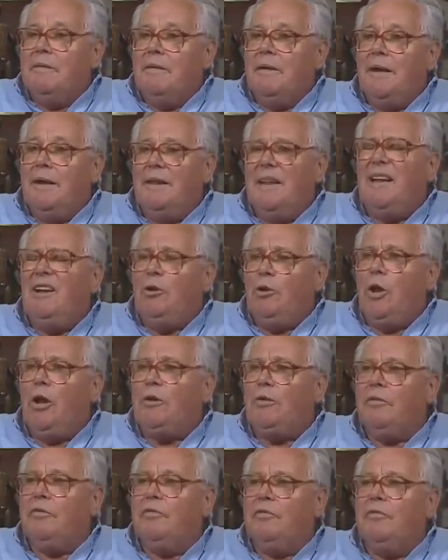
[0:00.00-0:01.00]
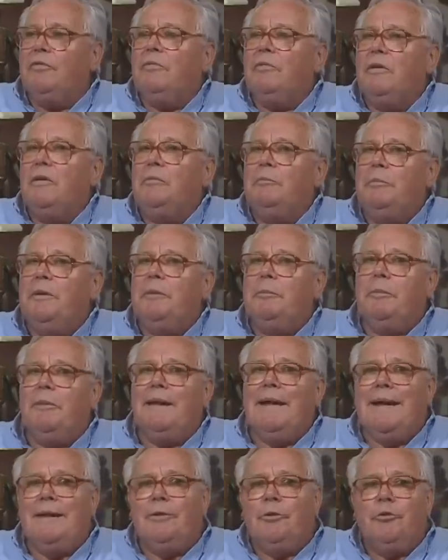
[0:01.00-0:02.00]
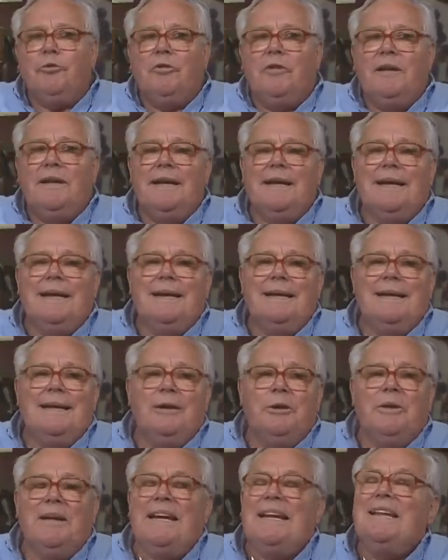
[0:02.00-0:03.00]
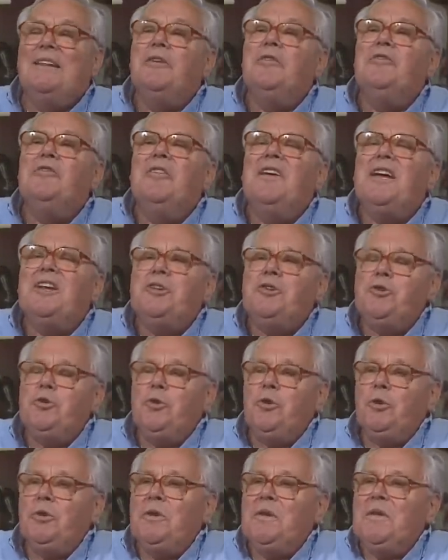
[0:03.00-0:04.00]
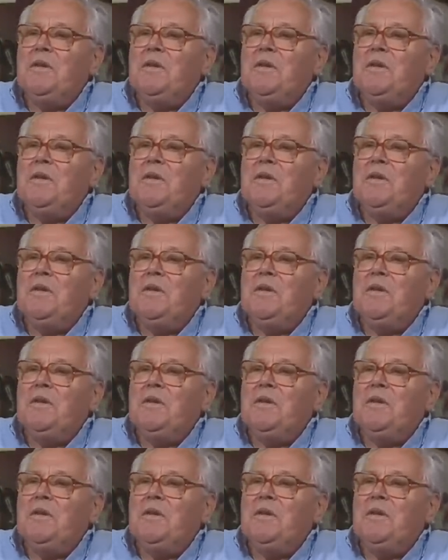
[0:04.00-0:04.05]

I think a lot of people had those little individual